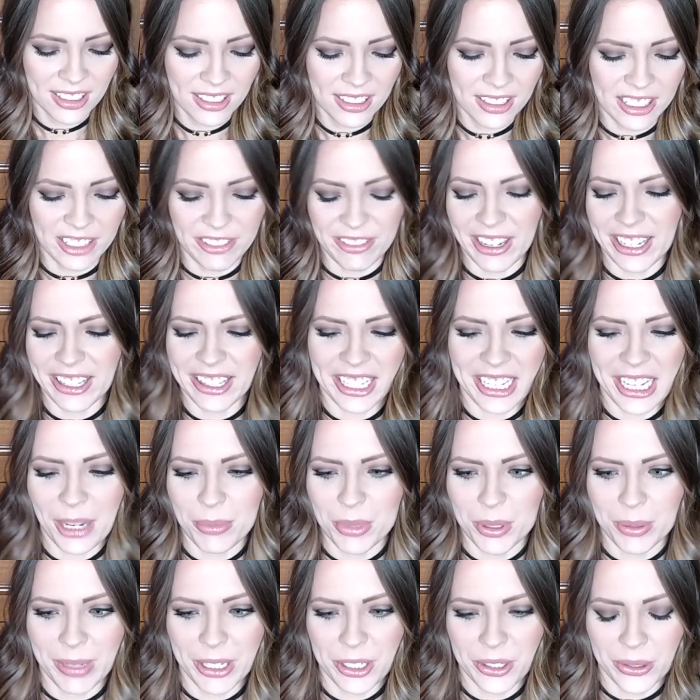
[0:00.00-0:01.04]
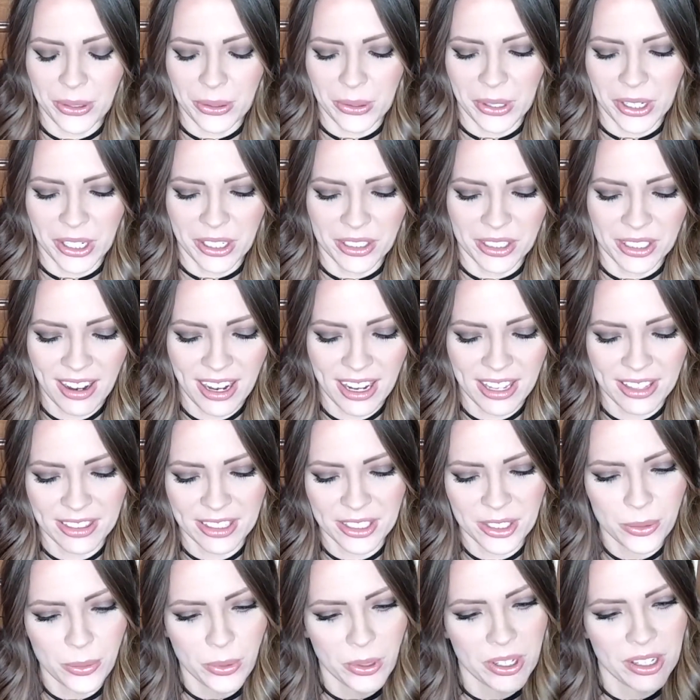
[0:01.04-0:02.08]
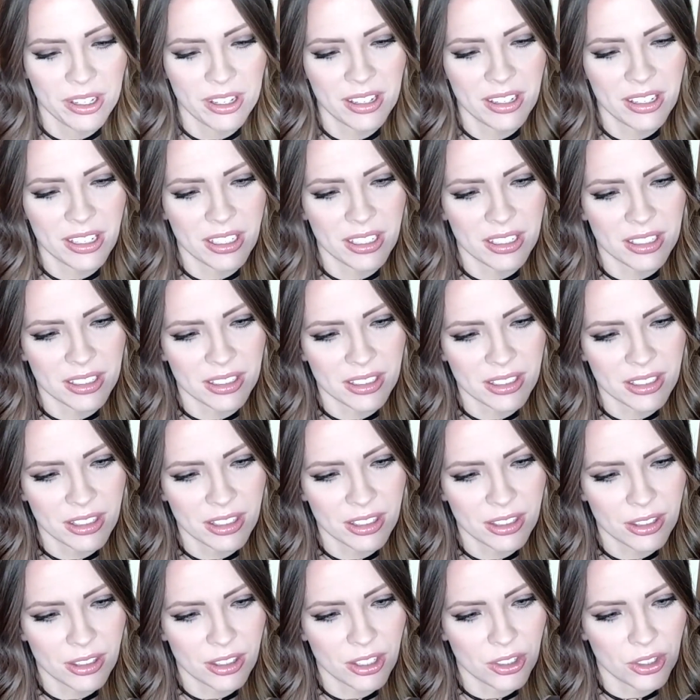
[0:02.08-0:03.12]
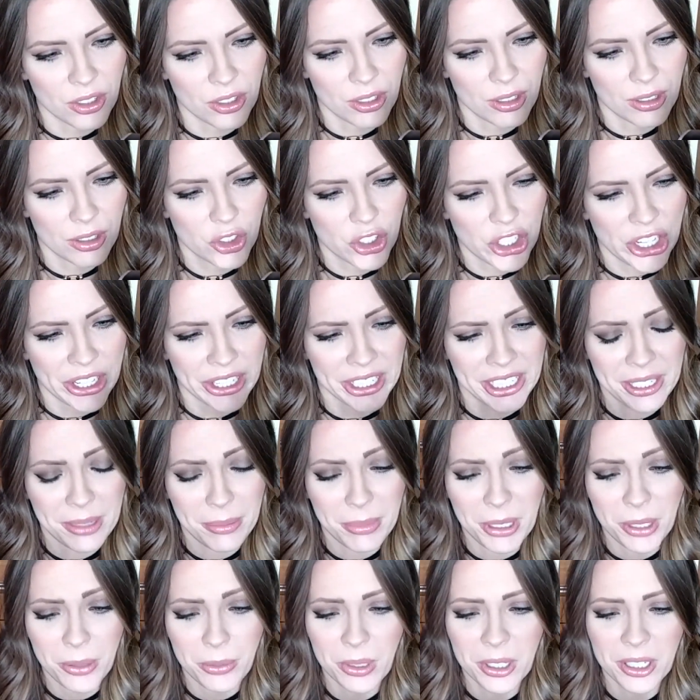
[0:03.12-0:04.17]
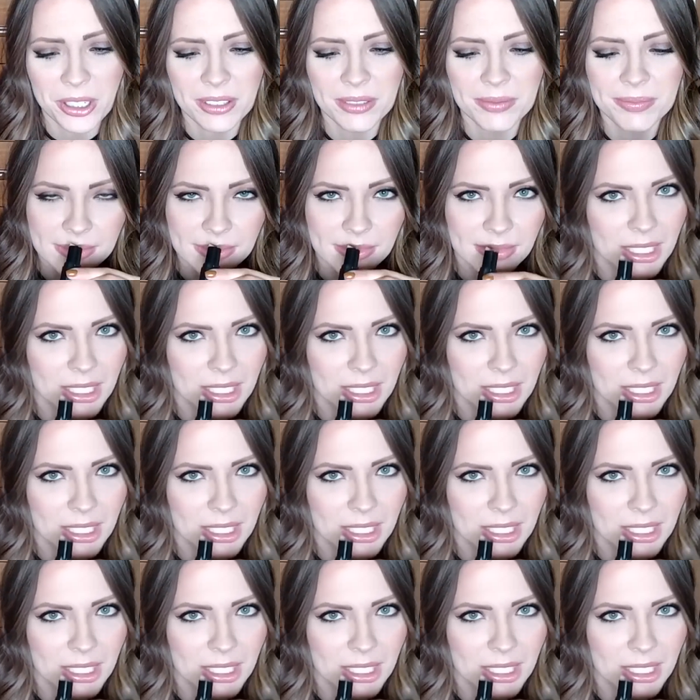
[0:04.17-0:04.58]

They finally came to my stores, and this one is the Cherry Me one.